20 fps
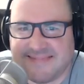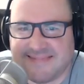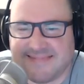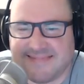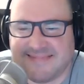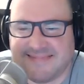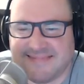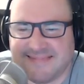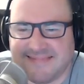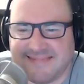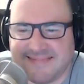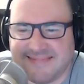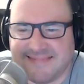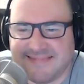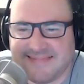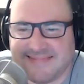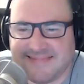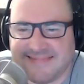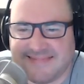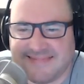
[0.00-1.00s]

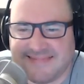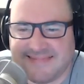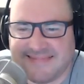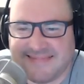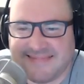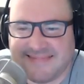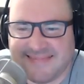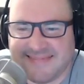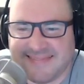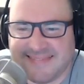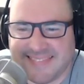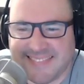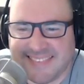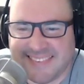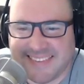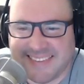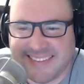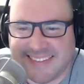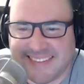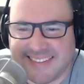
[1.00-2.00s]

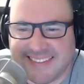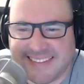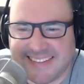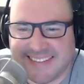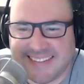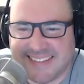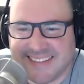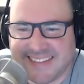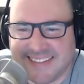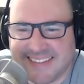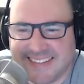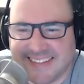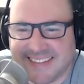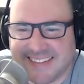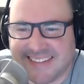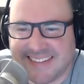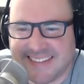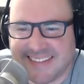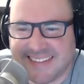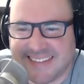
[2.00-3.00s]
(silent)